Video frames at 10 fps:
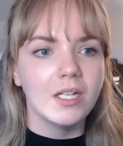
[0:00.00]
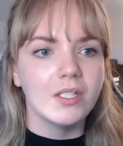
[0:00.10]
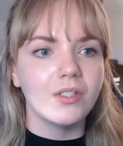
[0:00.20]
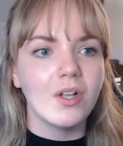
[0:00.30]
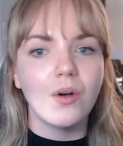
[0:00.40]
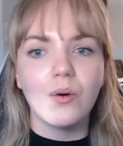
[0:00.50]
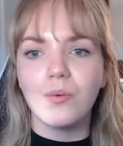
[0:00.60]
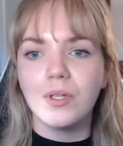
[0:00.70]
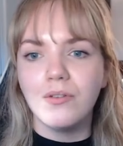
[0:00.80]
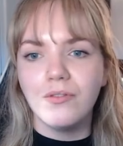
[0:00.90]
So
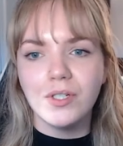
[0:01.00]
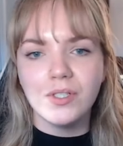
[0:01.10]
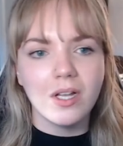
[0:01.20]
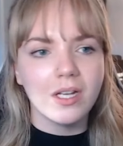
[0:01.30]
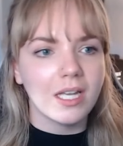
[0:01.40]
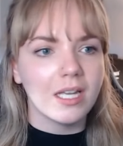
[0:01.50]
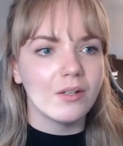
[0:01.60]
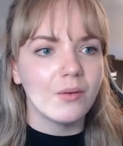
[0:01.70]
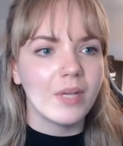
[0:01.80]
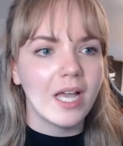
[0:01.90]
when you first log
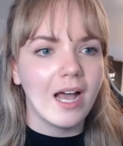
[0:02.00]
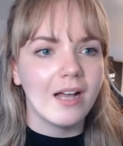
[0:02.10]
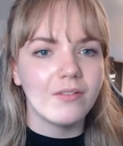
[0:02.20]
in, we have